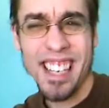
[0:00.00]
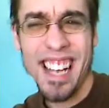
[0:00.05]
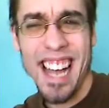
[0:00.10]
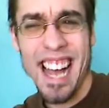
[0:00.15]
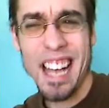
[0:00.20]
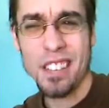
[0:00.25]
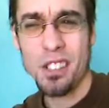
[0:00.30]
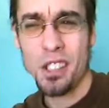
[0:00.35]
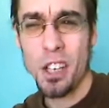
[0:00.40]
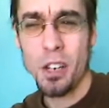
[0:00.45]

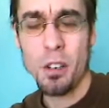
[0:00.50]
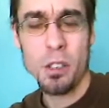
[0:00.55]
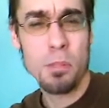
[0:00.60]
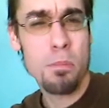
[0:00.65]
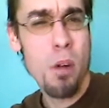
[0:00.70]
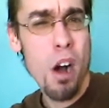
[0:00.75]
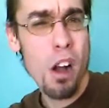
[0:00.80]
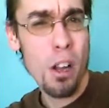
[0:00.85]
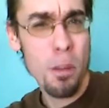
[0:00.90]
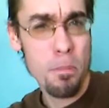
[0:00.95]
cast goes,
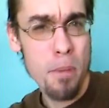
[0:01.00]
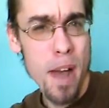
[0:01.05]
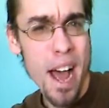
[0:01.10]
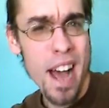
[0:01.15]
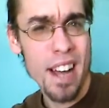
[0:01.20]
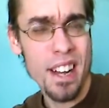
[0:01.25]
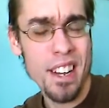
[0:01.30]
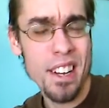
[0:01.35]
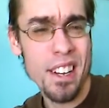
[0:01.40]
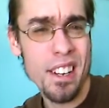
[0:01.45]
Paula
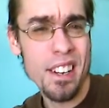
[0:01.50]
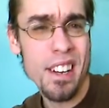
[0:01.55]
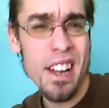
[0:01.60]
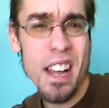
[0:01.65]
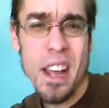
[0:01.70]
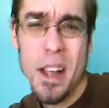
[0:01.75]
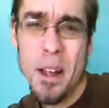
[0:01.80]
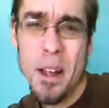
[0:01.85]
Patton,